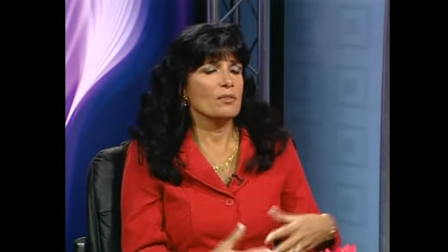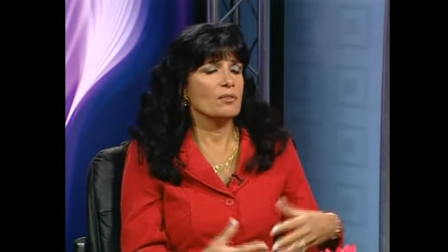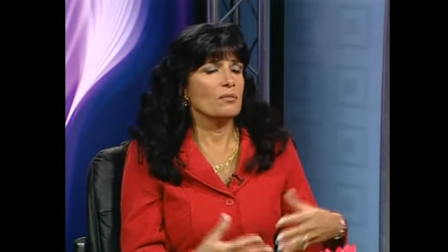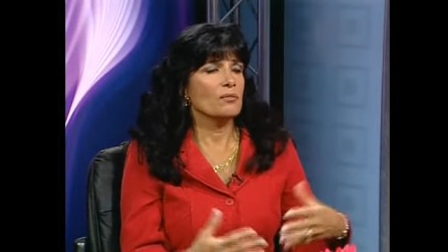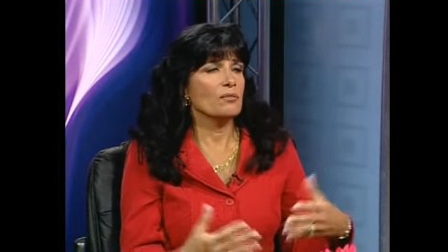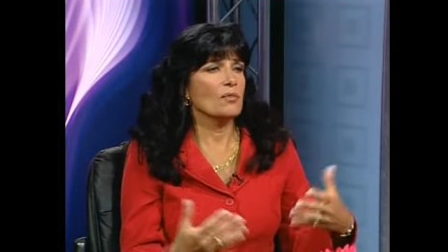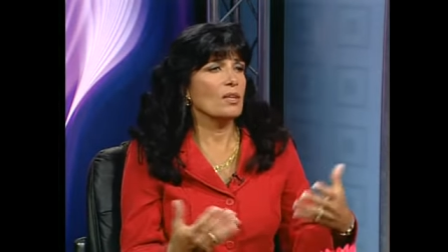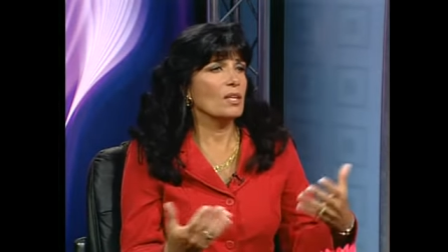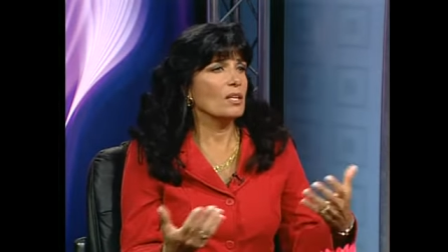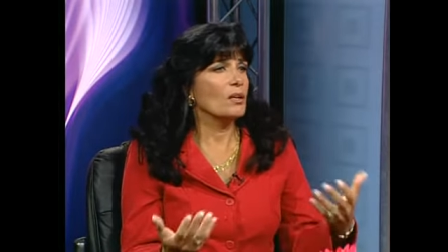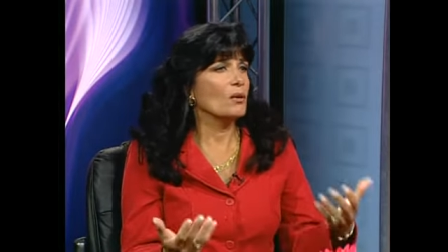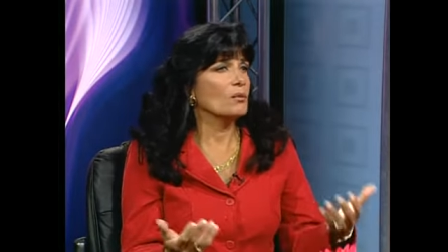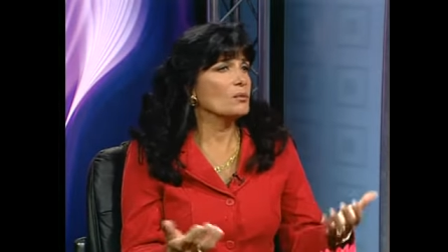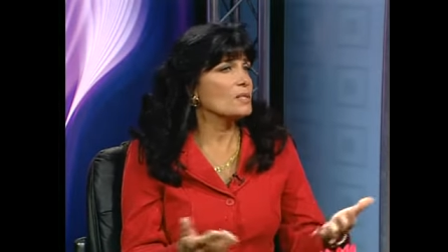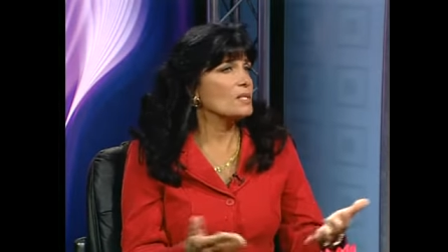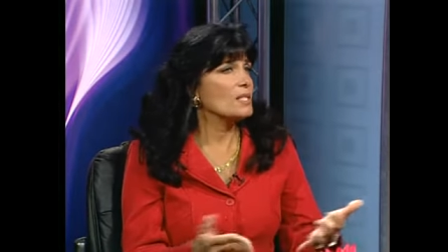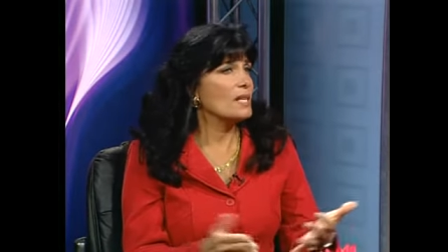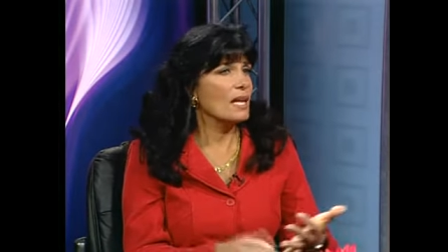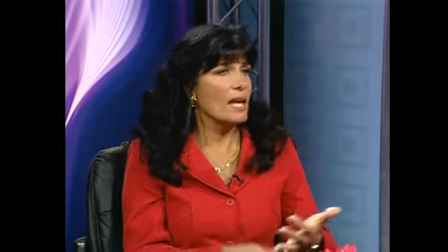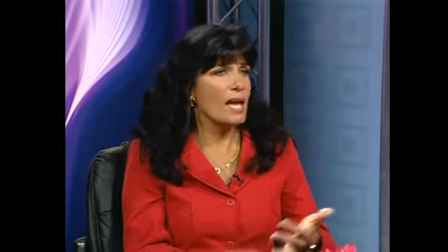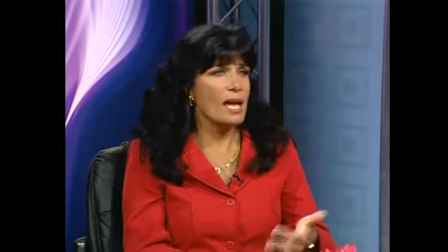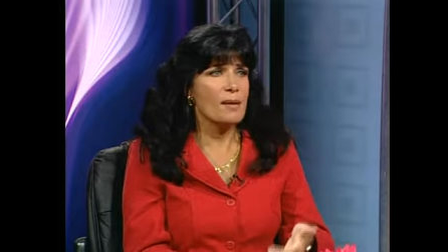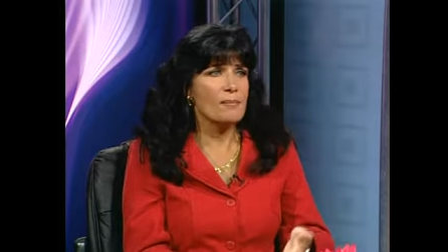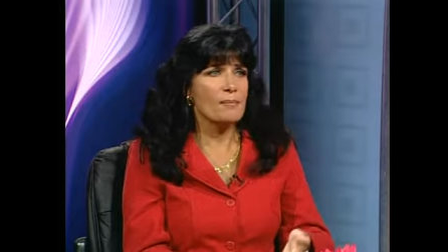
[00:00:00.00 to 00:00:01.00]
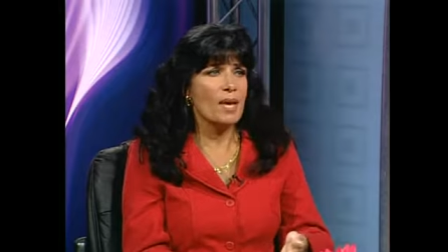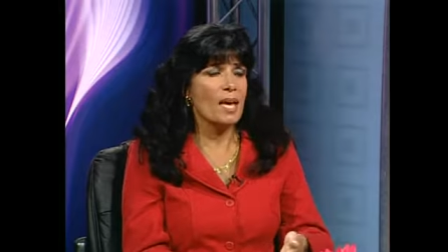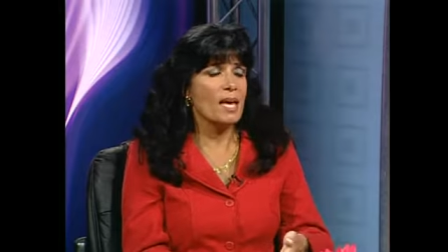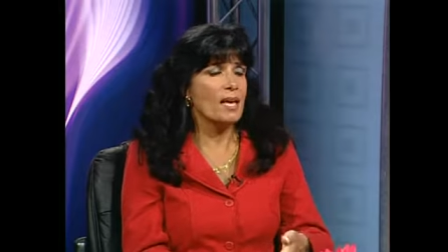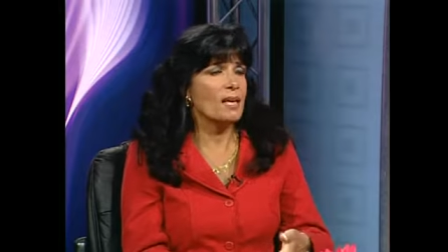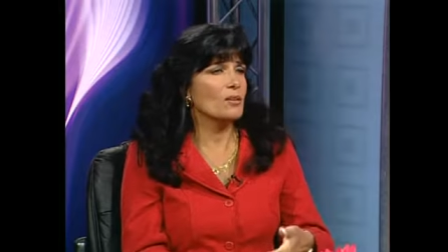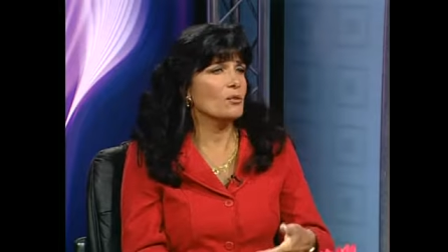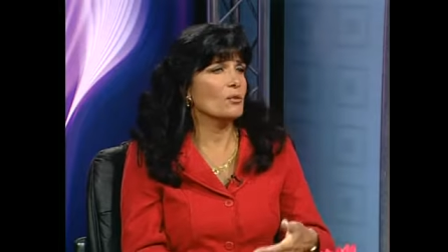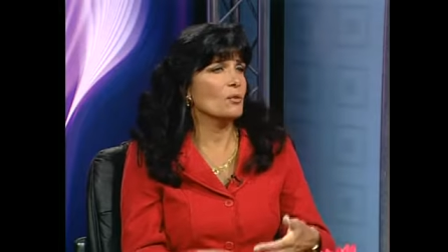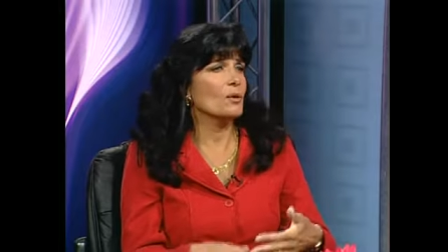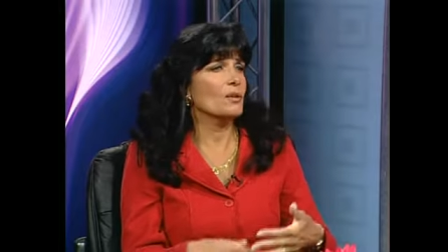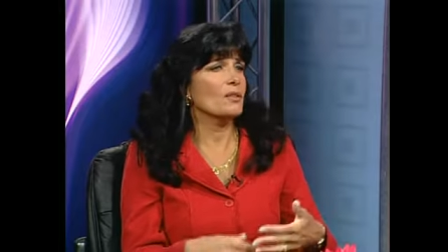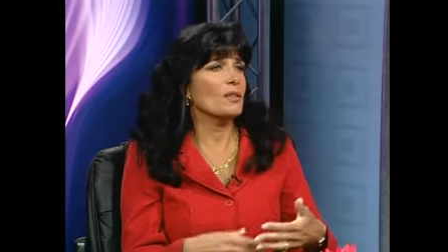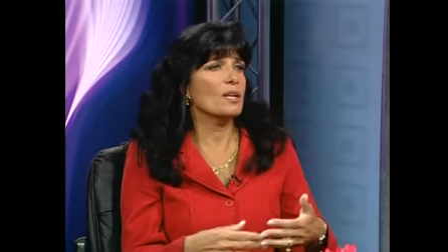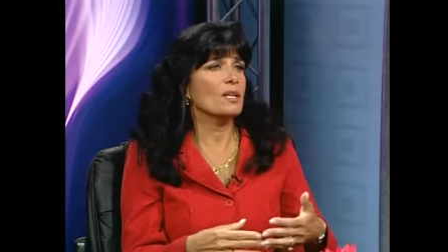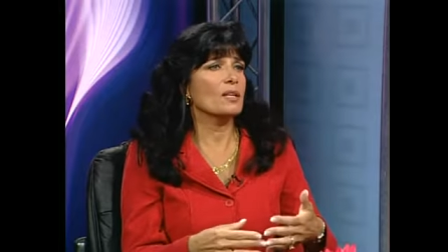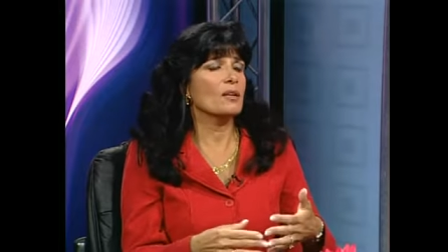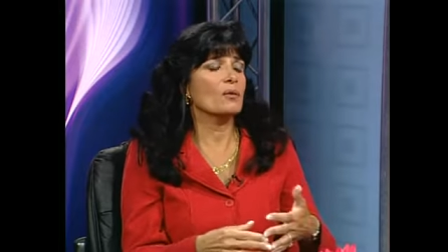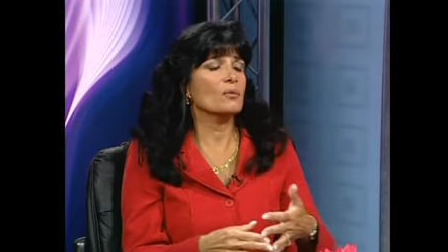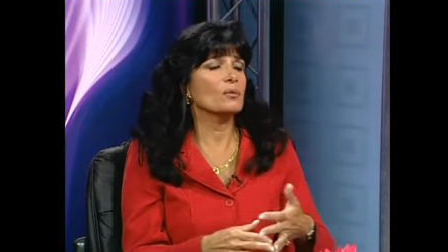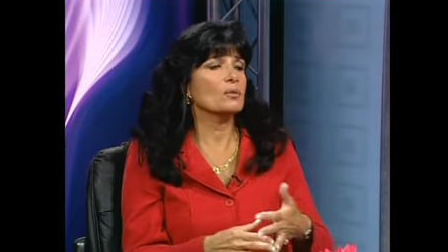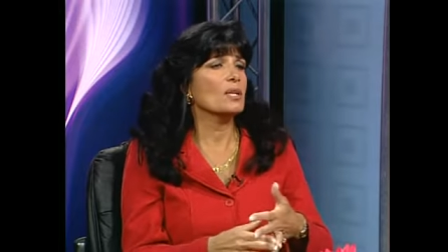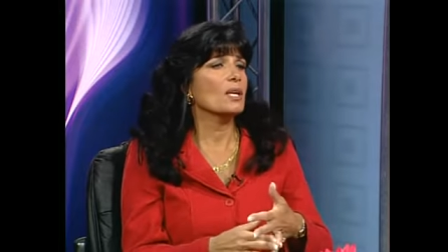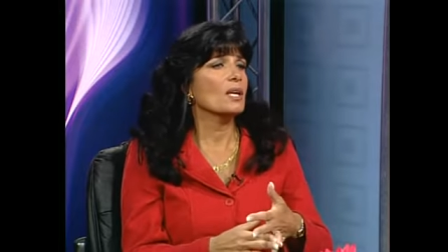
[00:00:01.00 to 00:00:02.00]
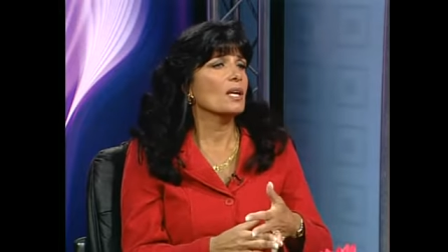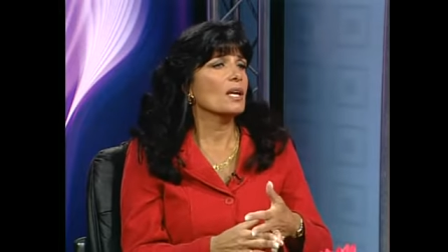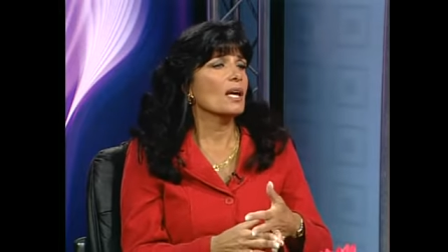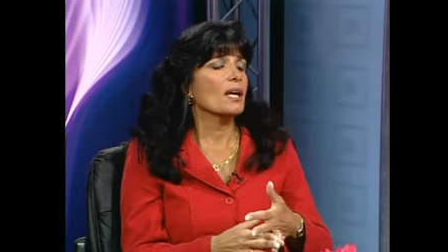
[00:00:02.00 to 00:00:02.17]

and they don't say amen or they don't,